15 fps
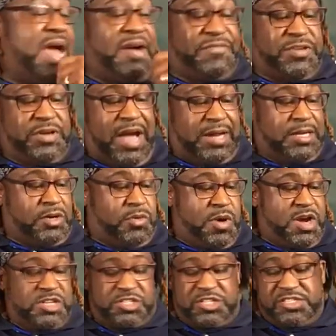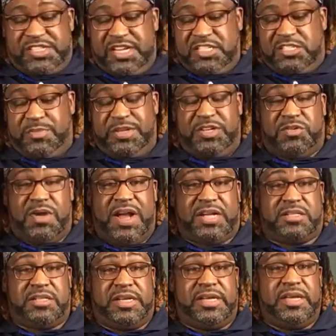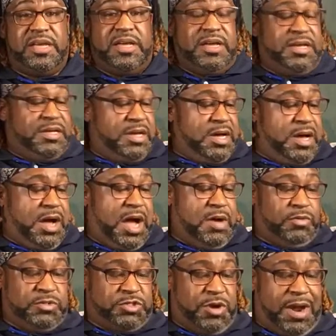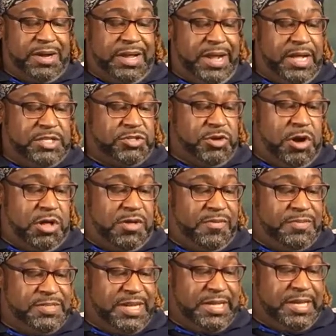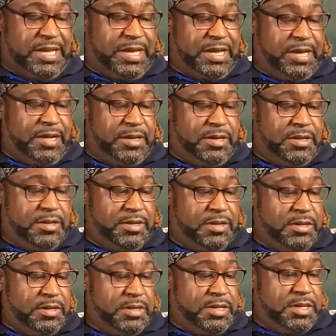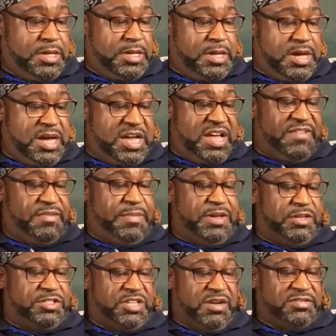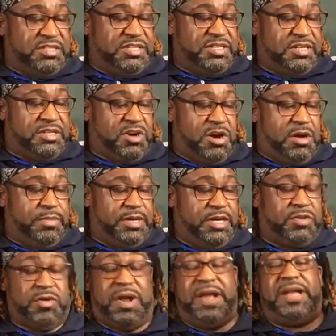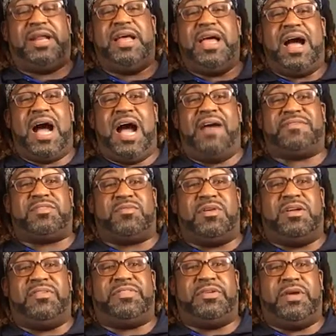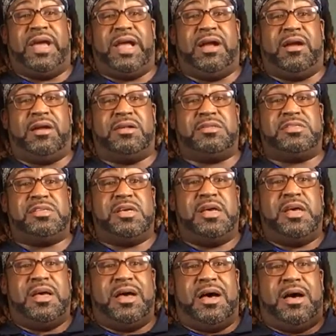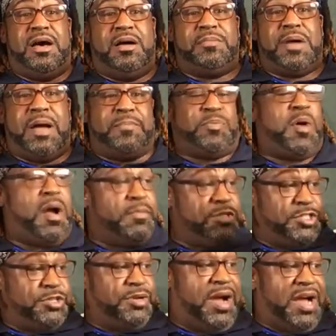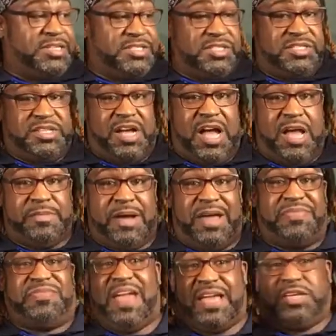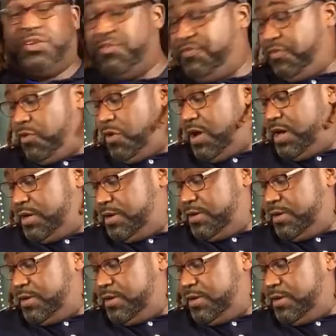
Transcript: Yeah, if you got a question, send it to me directly. I will try to answer all of them as I can. Heavy Metal Chef's going to call me. Great. I have to run a few errands. I promised you guys this time. I thank you for it.